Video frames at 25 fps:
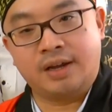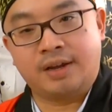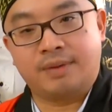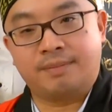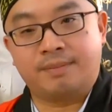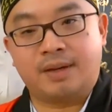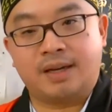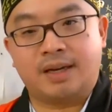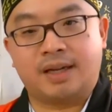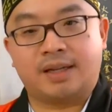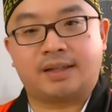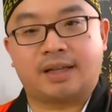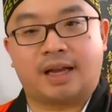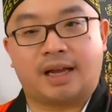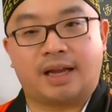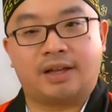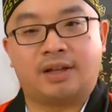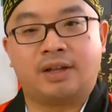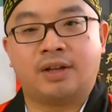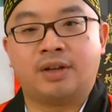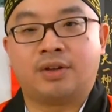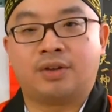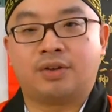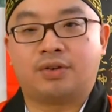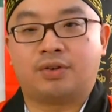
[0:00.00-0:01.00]
meaning
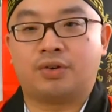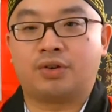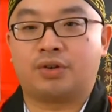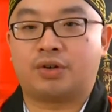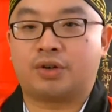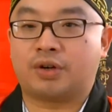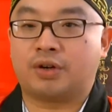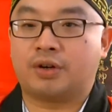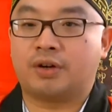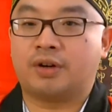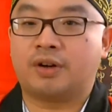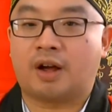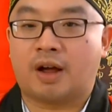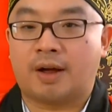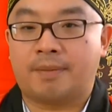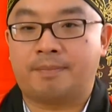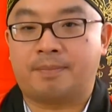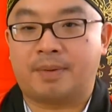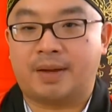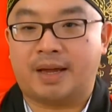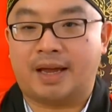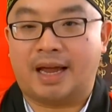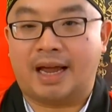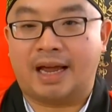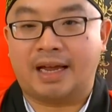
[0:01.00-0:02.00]
that you should not
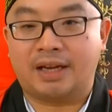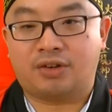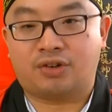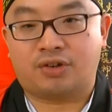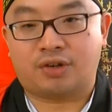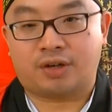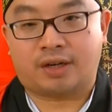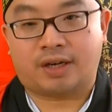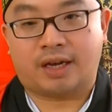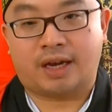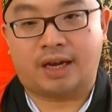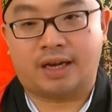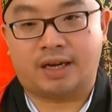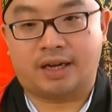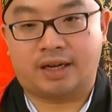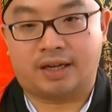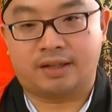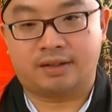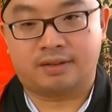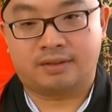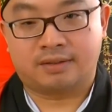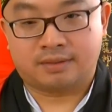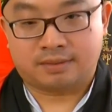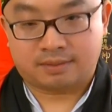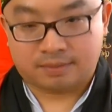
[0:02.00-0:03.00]
be educated